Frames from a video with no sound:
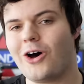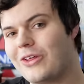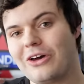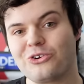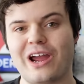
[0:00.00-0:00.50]
On
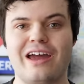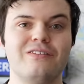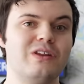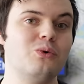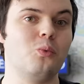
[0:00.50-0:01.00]
the other
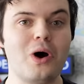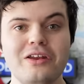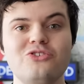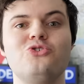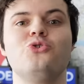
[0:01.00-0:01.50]
hand, the
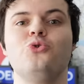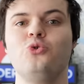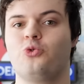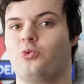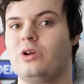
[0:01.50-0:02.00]
1,
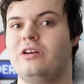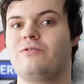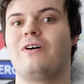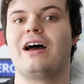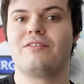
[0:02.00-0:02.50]
2, 3,
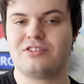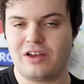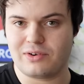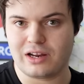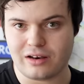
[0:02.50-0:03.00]
5,
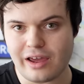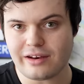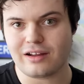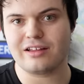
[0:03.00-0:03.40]
7, and 9